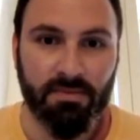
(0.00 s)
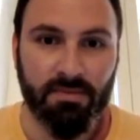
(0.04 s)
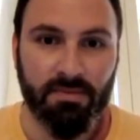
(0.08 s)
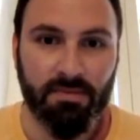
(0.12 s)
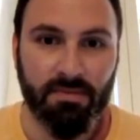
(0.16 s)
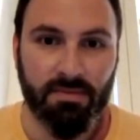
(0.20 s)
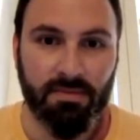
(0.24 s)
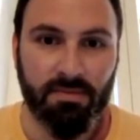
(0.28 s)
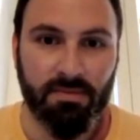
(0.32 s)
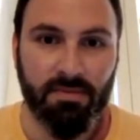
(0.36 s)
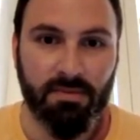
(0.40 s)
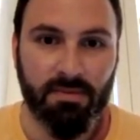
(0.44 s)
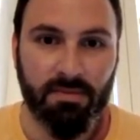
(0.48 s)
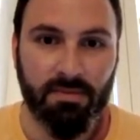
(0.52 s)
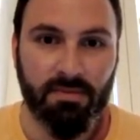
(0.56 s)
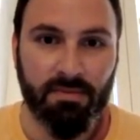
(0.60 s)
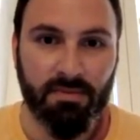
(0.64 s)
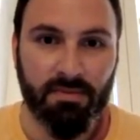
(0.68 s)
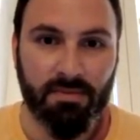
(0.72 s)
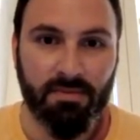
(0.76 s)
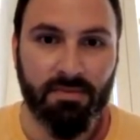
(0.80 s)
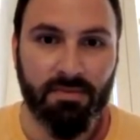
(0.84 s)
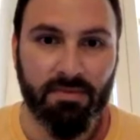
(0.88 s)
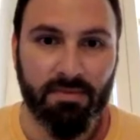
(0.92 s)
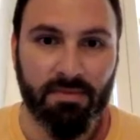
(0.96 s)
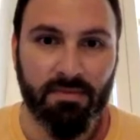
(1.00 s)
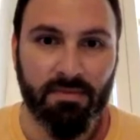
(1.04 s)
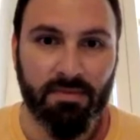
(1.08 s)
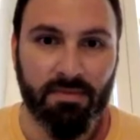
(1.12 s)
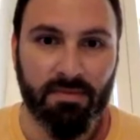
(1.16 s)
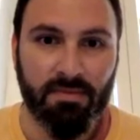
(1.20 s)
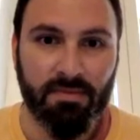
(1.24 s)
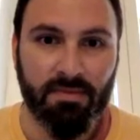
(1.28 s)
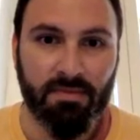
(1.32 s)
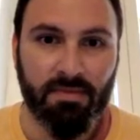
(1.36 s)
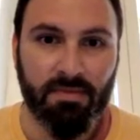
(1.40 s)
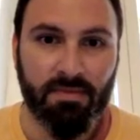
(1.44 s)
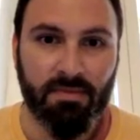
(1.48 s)

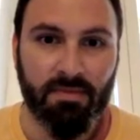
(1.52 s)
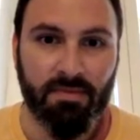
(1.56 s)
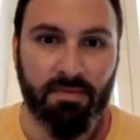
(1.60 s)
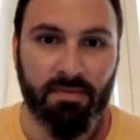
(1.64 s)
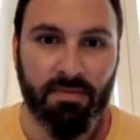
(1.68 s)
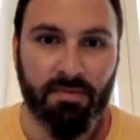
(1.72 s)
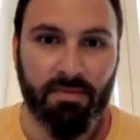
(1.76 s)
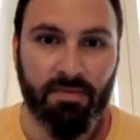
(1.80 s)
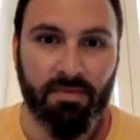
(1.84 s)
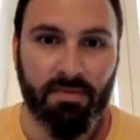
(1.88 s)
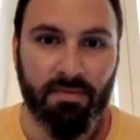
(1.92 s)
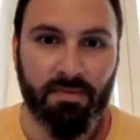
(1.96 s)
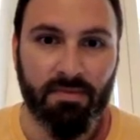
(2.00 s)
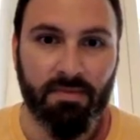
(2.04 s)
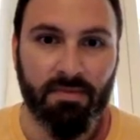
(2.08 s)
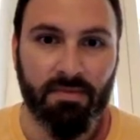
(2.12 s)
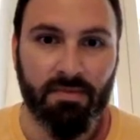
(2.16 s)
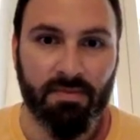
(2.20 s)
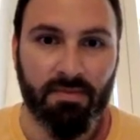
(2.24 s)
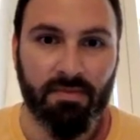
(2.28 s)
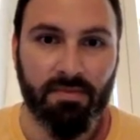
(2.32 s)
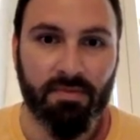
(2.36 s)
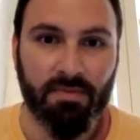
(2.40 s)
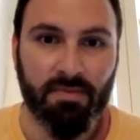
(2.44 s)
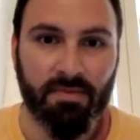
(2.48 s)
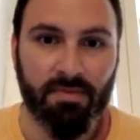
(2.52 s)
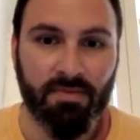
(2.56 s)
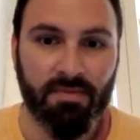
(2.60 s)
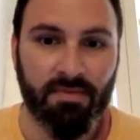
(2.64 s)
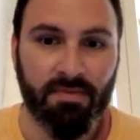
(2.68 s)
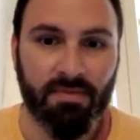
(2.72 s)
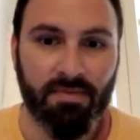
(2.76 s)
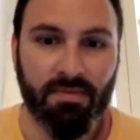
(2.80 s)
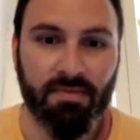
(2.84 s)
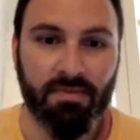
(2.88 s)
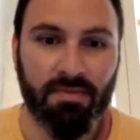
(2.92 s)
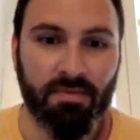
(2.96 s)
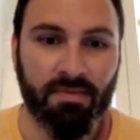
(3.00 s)

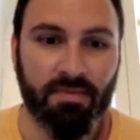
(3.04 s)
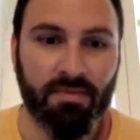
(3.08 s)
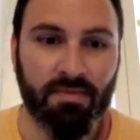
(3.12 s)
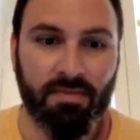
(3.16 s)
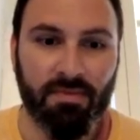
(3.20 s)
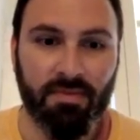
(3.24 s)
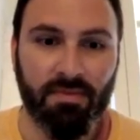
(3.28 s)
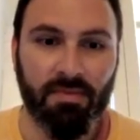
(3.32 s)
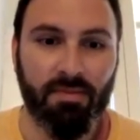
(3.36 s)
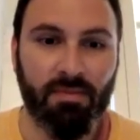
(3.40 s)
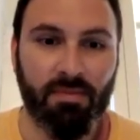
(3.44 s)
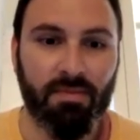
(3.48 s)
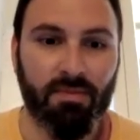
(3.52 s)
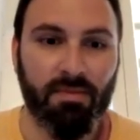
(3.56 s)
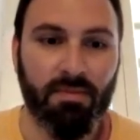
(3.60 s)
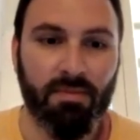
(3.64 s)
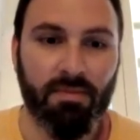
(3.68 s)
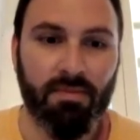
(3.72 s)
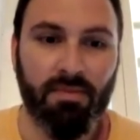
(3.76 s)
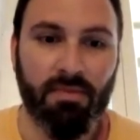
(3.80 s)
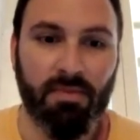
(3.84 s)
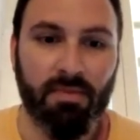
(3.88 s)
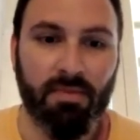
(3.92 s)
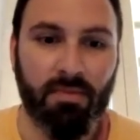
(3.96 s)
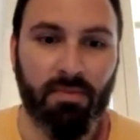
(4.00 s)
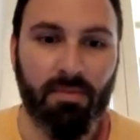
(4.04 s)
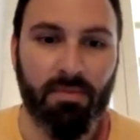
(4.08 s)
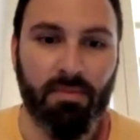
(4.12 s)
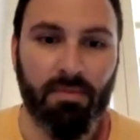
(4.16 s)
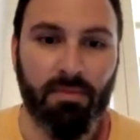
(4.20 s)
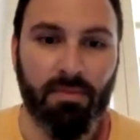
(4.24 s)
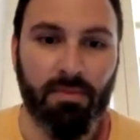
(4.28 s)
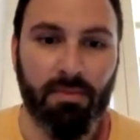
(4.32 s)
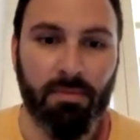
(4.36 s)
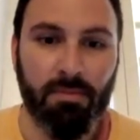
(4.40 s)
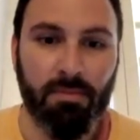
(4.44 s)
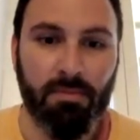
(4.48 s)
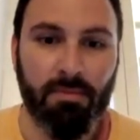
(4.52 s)

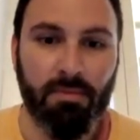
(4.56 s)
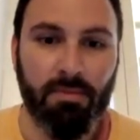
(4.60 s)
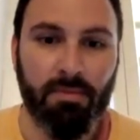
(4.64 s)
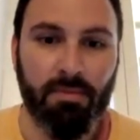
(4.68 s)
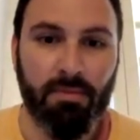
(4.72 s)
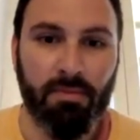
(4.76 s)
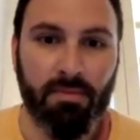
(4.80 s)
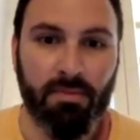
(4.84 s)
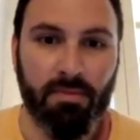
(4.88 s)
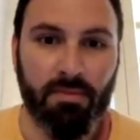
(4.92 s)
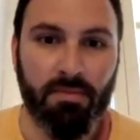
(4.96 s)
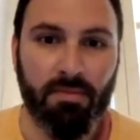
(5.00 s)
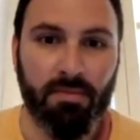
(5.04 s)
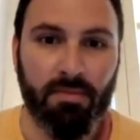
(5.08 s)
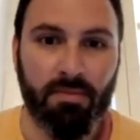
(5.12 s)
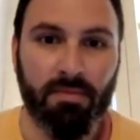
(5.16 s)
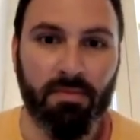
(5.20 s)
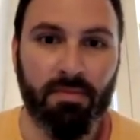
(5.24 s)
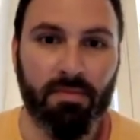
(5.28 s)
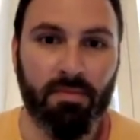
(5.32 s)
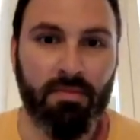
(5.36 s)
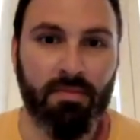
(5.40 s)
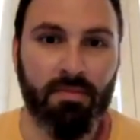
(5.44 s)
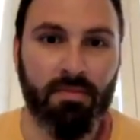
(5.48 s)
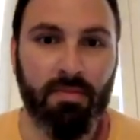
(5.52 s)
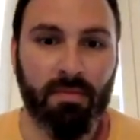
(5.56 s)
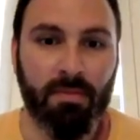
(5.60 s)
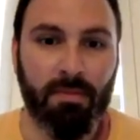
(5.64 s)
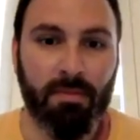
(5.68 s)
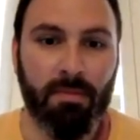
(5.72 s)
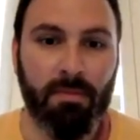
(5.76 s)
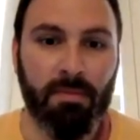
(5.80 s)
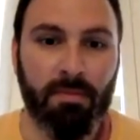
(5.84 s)
(silent)